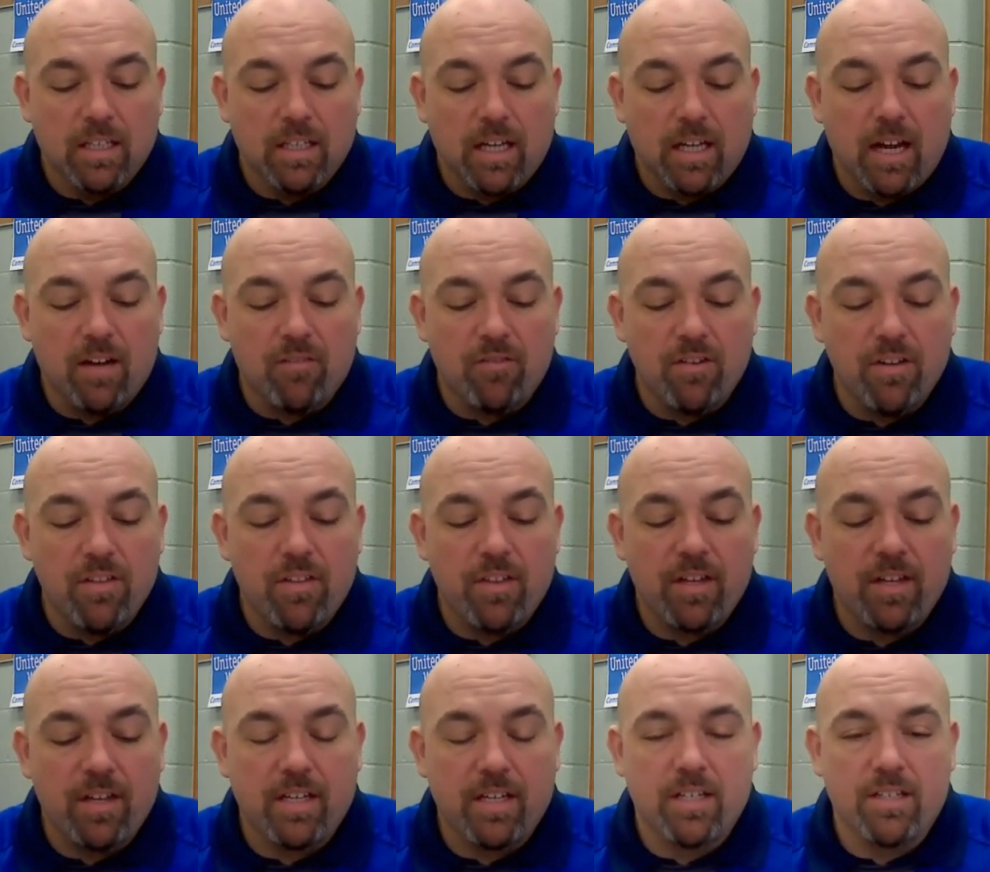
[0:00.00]

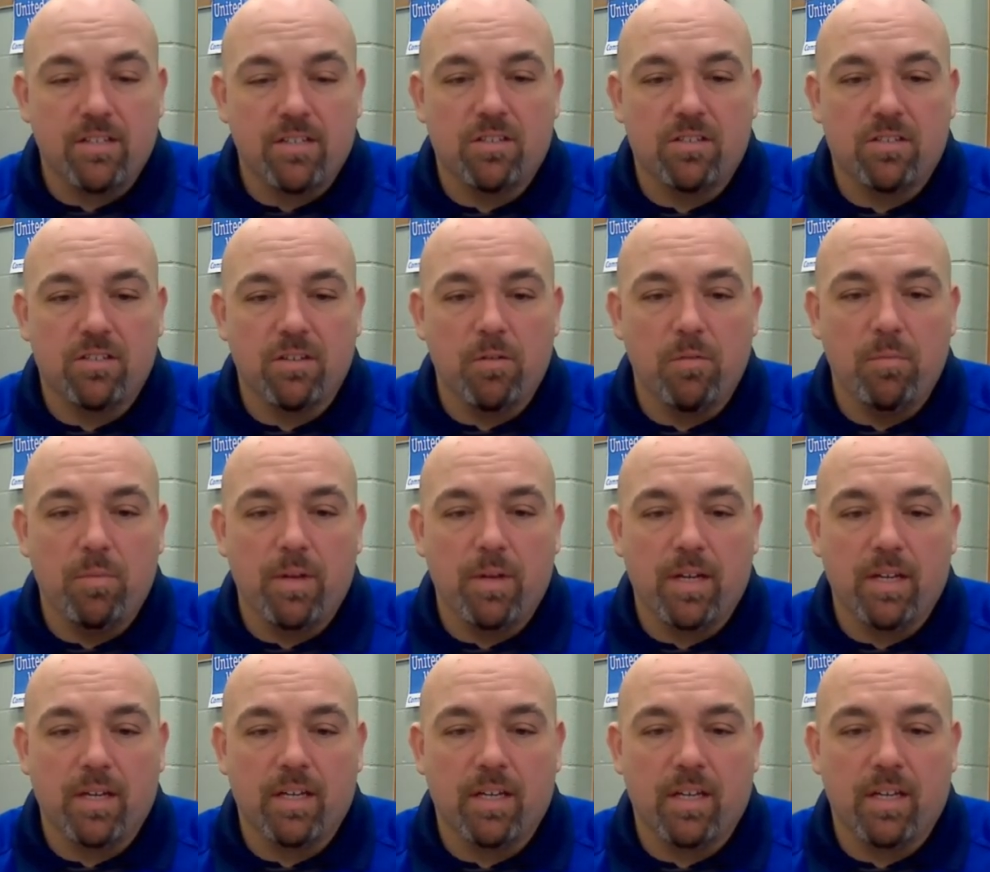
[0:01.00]
Everything is so
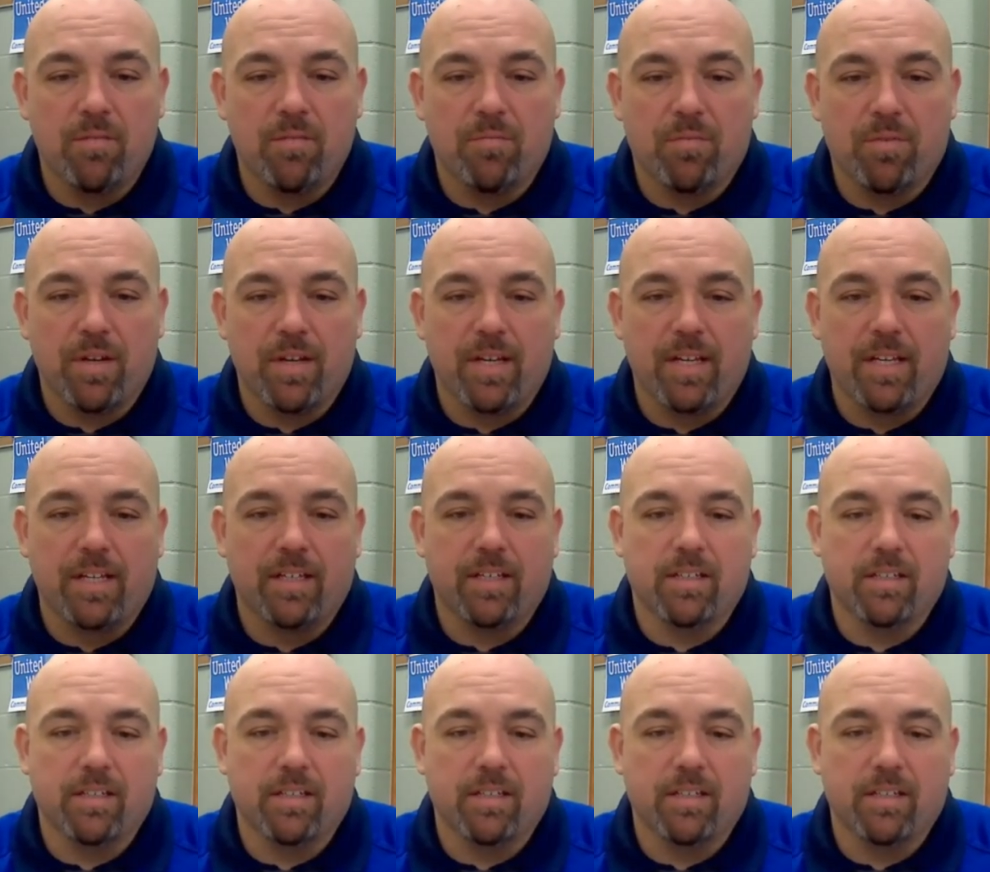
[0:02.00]
pink and pretty.